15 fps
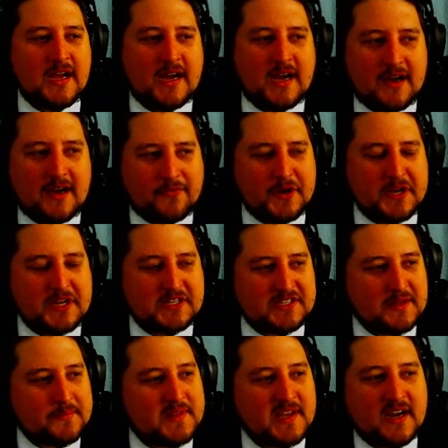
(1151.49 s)
Uh, Freudian
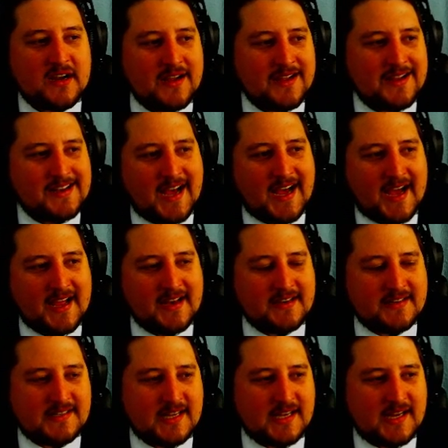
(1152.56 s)
slip there.
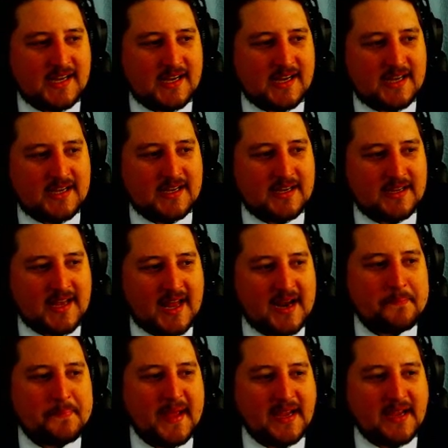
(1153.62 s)
Not uh, not
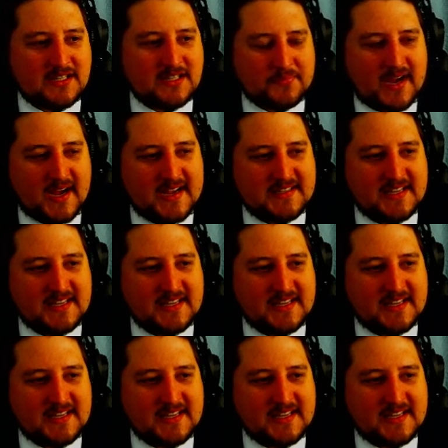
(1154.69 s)
a big surprise.